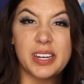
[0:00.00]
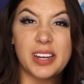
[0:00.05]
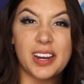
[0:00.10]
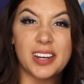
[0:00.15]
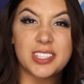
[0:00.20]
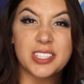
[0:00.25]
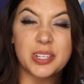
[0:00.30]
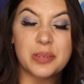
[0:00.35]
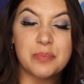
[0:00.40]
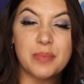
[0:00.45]
my
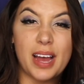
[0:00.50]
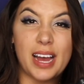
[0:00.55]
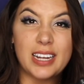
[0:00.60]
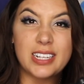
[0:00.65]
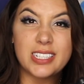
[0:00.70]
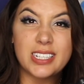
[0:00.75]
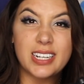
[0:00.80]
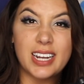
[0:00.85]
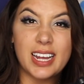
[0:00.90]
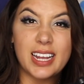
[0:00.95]
gosh,
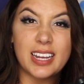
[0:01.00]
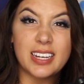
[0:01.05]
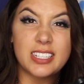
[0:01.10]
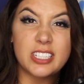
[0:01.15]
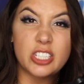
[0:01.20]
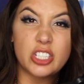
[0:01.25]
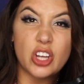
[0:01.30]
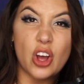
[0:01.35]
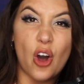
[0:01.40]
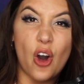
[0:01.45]
imagine like
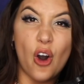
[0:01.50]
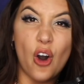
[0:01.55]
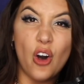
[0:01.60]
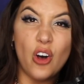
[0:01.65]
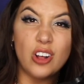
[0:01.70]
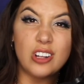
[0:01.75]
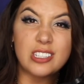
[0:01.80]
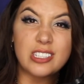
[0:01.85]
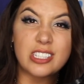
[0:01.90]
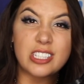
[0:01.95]
a
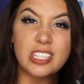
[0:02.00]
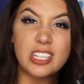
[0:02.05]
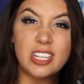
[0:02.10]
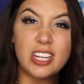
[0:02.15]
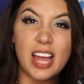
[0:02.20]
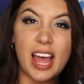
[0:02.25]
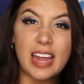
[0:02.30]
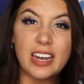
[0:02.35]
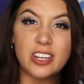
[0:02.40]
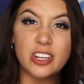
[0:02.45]
tall,
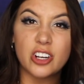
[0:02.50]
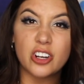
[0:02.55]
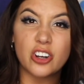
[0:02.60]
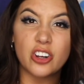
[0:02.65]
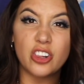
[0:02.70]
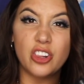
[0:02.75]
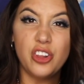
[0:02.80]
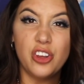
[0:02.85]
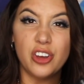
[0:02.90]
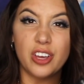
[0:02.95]

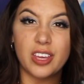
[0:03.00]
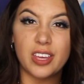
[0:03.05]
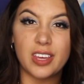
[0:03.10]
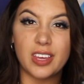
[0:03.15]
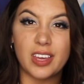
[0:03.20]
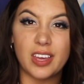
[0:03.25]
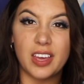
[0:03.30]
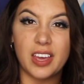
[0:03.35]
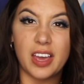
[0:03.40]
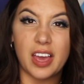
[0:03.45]
slender
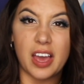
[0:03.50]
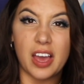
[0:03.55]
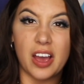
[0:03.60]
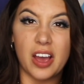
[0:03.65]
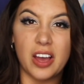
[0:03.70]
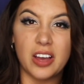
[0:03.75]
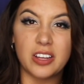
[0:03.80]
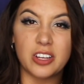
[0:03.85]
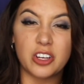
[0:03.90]
looking